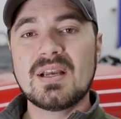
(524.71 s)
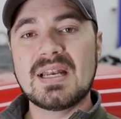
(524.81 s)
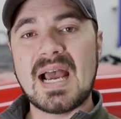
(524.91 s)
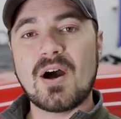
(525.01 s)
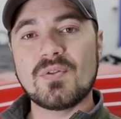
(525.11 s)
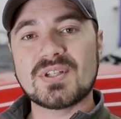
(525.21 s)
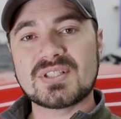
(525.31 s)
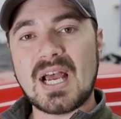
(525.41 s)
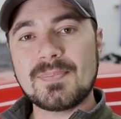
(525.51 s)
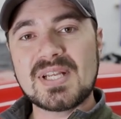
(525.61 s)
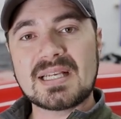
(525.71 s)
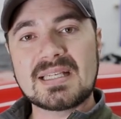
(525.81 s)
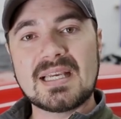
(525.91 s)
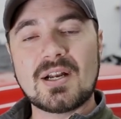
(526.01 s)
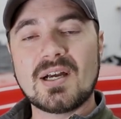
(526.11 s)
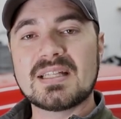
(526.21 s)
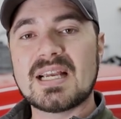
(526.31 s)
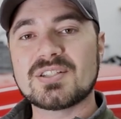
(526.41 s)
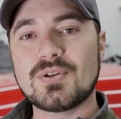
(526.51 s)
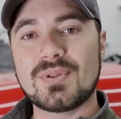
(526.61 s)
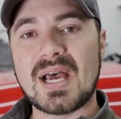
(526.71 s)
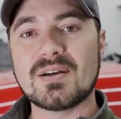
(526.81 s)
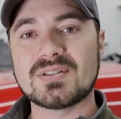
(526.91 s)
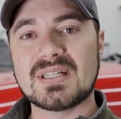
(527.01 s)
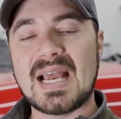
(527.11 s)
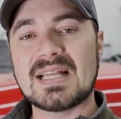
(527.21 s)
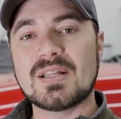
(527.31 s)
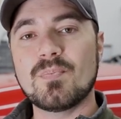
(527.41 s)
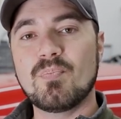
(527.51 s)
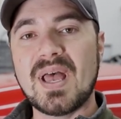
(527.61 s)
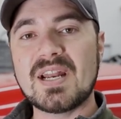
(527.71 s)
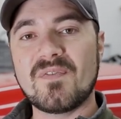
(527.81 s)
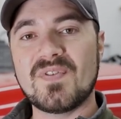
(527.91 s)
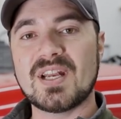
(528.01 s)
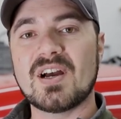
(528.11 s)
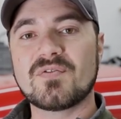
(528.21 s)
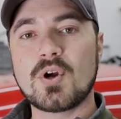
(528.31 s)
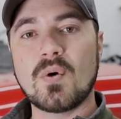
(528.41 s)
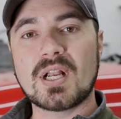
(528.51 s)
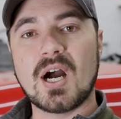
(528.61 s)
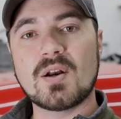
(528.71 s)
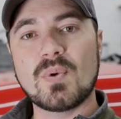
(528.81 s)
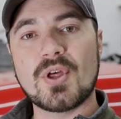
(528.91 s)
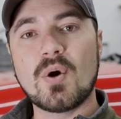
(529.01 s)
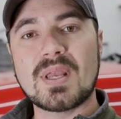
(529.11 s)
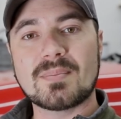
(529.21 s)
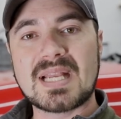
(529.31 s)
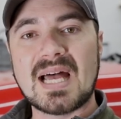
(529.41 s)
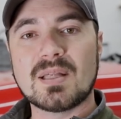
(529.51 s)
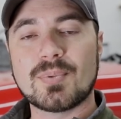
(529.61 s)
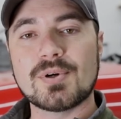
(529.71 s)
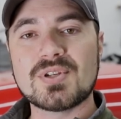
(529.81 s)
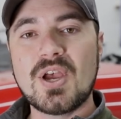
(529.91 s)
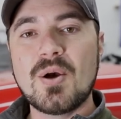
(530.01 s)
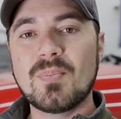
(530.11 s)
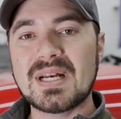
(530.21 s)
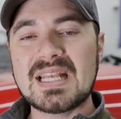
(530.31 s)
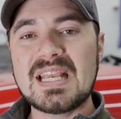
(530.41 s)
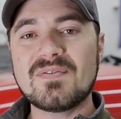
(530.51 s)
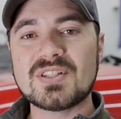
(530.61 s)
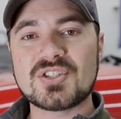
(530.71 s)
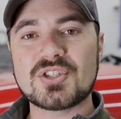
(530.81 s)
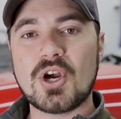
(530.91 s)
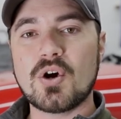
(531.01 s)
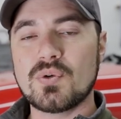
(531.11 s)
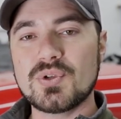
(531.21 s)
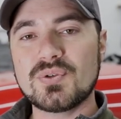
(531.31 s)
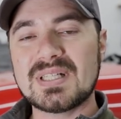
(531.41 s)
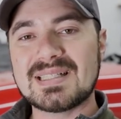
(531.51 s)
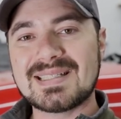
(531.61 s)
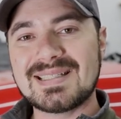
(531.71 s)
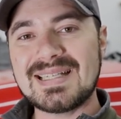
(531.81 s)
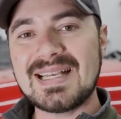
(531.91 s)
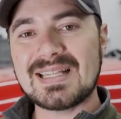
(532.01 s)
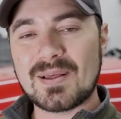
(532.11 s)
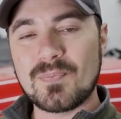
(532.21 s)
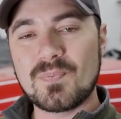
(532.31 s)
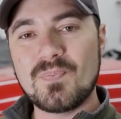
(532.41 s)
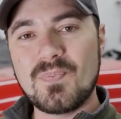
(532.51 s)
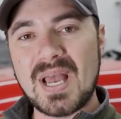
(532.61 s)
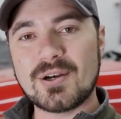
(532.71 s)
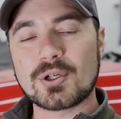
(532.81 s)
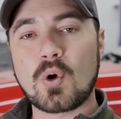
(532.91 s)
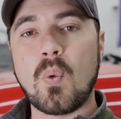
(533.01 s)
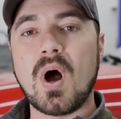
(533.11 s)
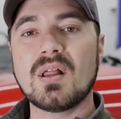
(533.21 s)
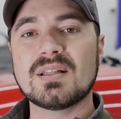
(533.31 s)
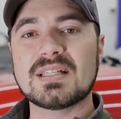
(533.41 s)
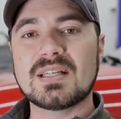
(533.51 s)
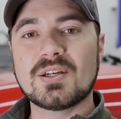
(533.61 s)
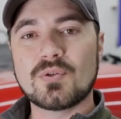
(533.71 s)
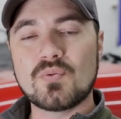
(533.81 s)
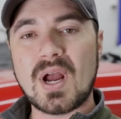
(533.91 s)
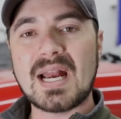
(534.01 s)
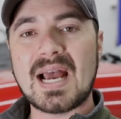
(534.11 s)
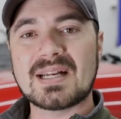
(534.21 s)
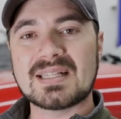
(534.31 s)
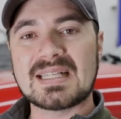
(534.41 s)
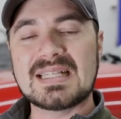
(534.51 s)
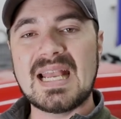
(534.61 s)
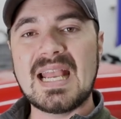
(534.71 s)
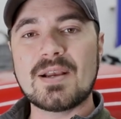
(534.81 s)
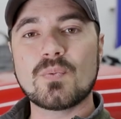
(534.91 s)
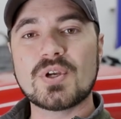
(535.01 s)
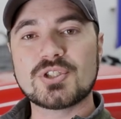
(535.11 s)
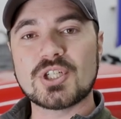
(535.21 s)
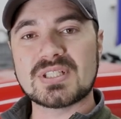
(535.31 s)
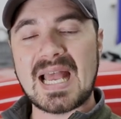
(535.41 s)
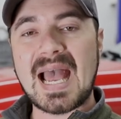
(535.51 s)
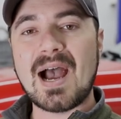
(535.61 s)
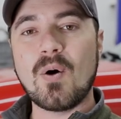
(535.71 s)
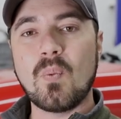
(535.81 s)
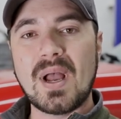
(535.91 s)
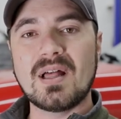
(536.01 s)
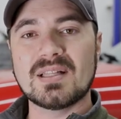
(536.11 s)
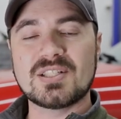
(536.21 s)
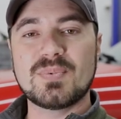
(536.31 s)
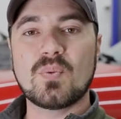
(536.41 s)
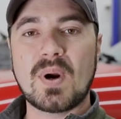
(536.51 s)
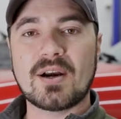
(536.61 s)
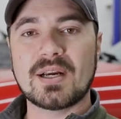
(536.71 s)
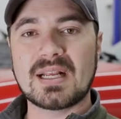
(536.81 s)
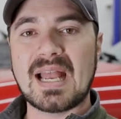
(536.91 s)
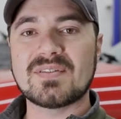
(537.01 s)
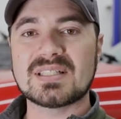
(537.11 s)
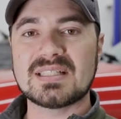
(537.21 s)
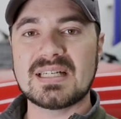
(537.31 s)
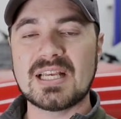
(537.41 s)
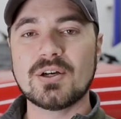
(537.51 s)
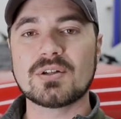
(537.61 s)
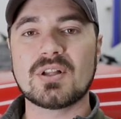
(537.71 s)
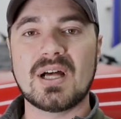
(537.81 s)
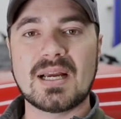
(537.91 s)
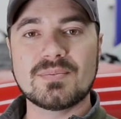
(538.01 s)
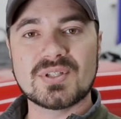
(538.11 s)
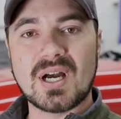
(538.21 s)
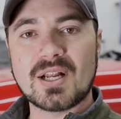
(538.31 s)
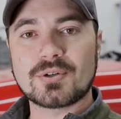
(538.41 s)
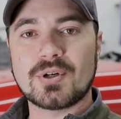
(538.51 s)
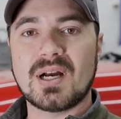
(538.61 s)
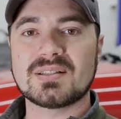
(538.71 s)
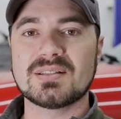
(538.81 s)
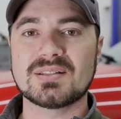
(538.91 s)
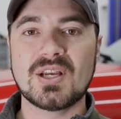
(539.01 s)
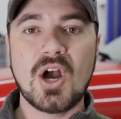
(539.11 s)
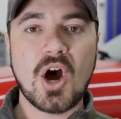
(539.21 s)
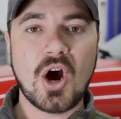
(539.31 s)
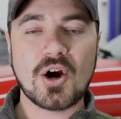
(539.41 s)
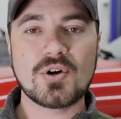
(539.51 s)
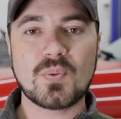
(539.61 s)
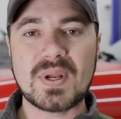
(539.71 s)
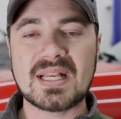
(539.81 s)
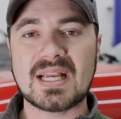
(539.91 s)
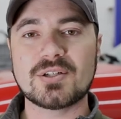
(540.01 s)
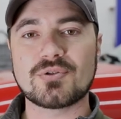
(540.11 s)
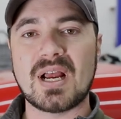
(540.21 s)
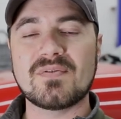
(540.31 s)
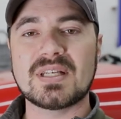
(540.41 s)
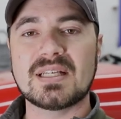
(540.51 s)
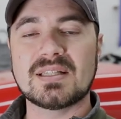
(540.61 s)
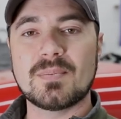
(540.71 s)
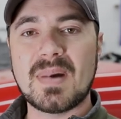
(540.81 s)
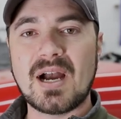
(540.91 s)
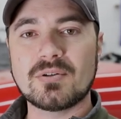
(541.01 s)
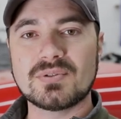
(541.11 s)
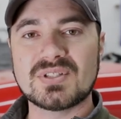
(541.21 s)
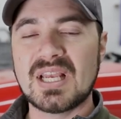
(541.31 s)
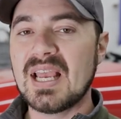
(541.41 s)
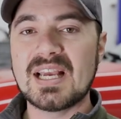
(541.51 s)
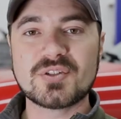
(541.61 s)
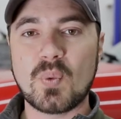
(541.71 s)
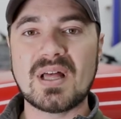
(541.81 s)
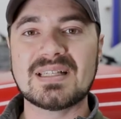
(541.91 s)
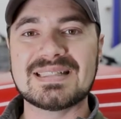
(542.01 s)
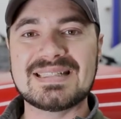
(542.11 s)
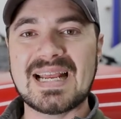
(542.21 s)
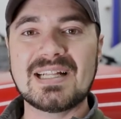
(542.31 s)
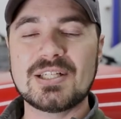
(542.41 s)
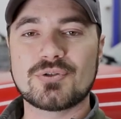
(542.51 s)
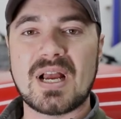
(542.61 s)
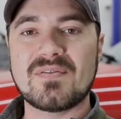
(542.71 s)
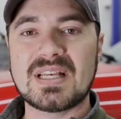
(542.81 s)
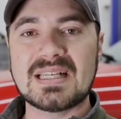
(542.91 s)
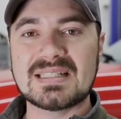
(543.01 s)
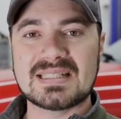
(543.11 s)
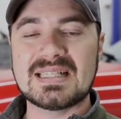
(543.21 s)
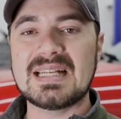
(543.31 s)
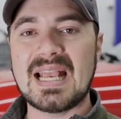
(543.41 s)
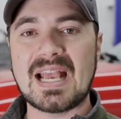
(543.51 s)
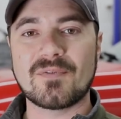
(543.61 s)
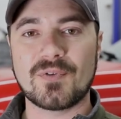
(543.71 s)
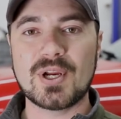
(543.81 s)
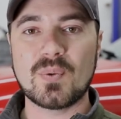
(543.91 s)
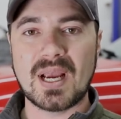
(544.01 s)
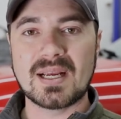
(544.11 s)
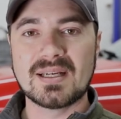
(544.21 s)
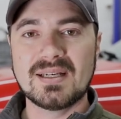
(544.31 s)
Now, the StopTech kit on the S2000 had the benefit of going on with OEM calipers, but even so, you can see the better quality right out of the gate with just how well it's been wearing, having seen hill climbs and autocrosses, hard weekend driving in the mountains, as well as daily driving in city and freeway.